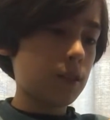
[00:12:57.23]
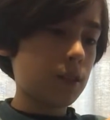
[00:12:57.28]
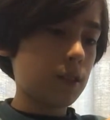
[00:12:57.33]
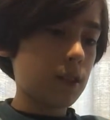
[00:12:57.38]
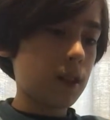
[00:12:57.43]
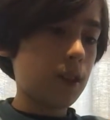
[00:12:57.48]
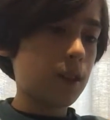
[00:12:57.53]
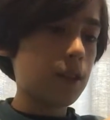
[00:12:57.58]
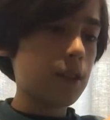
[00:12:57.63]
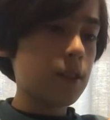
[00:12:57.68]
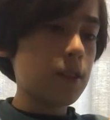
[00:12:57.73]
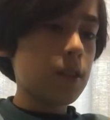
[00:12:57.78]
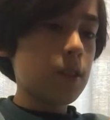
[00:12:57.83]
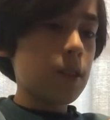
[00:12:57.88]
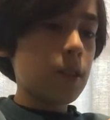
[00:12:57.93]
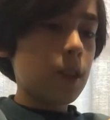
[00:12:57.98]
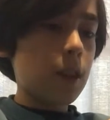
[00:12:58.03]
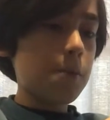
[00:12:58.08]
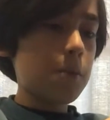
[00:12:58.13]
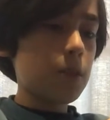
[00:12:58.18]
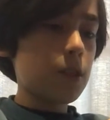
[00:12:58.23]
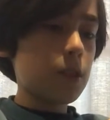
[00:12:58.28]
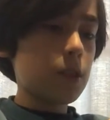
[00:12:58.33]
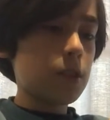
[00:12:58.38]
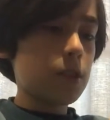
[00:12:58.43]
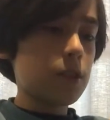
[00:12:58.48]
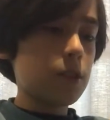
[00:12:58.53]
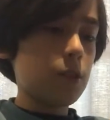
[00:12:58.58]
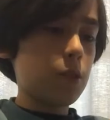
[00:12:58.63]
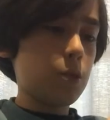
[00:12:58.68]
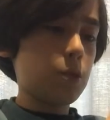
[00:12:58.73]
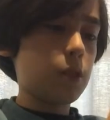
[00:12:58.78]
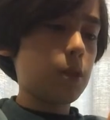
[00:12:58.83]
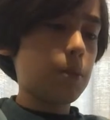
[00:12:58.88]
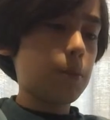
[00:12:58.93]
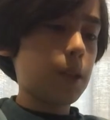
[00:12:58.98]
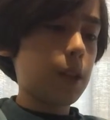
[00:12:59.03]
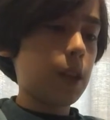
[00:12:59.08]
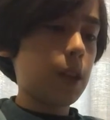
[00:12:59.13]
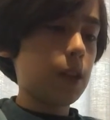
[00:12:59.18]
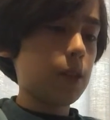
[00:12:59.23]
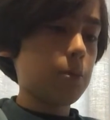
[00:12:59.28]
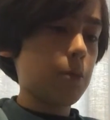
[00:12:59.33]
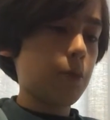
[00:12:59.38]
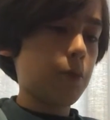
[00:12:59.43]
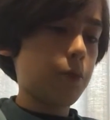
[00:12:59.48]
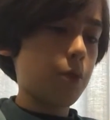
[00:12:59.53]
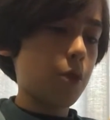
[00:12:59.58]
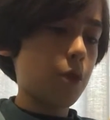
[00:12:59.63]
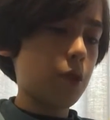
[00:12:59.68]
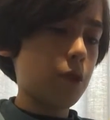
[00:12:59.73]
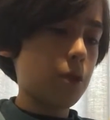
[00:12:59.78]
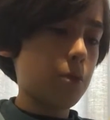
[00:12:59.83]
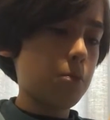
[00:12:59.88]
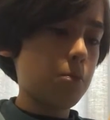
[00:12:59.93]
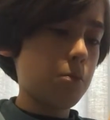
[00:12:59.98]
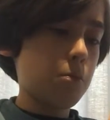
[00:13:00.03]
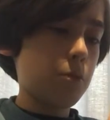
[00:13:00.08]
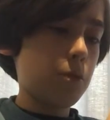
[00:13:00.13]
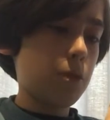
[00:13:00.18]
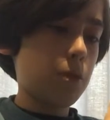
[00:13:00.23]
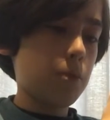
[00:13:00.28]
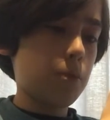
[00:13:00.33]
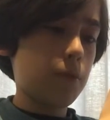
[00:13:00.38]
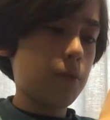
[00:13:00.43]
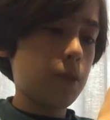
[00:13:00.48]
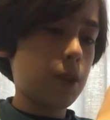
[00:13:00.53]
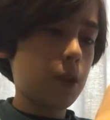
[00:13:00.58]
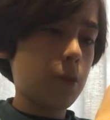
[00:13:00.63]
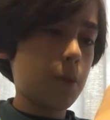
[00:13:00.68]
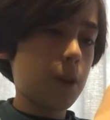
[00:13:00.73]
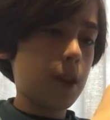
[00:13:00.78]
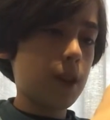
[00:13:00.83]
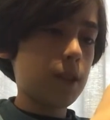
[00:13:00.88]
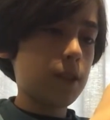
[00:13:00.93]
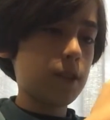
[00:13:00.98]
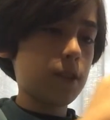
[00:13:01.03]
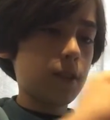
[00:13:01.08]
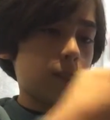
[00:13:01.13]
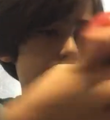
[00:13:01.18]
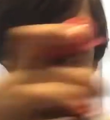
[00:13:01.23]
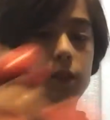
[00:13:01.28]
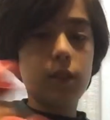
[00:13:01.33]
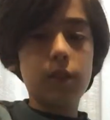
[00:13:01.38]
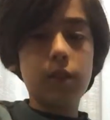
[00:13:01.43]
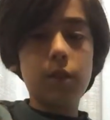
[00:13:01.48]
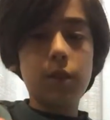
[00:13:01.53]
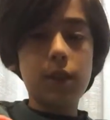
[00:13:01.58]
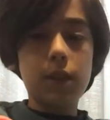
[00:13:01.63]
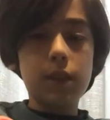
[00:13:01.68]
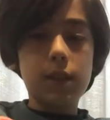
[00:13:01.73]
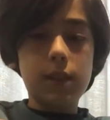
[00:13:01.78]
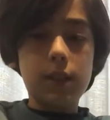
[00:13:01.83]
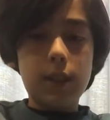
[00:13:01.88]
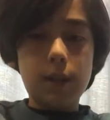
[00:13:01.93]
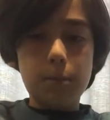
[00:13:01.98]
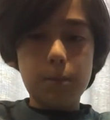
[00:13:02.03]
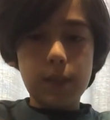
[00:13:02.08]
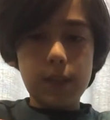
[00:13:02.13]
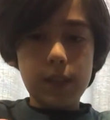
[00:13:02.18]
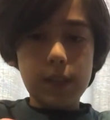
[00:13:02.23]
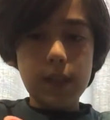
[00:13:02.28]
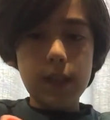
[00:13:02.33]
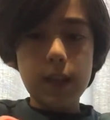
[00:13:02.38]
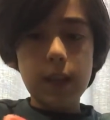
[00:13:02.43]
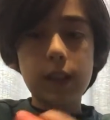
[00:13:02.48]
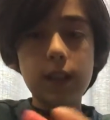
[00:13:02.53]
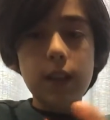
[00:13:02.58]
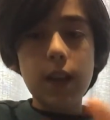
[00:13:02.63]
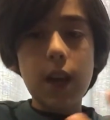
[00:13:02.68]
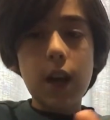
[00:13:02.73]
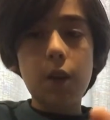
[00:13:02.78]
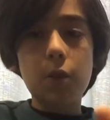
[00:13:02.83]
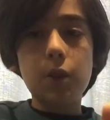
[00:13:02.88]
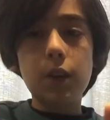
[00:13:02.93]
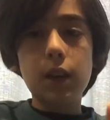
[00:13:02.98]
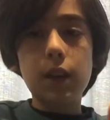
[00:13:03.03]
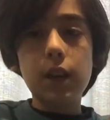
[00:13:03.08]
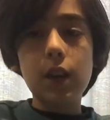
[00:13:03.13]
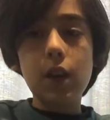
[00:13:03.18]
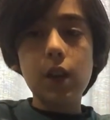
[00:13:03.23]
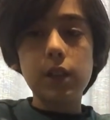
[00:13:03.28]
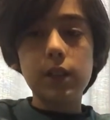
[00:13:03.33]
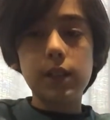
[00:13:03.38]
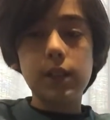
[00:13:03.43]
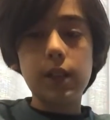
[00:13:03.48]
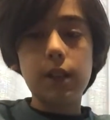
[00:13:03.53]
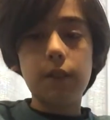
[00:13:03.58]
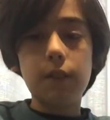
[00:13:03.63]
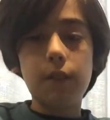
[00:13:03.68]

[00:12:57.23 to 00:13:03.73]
Let me just do some things before the, the video ends. Like, you can see him sitting down. He cannot sit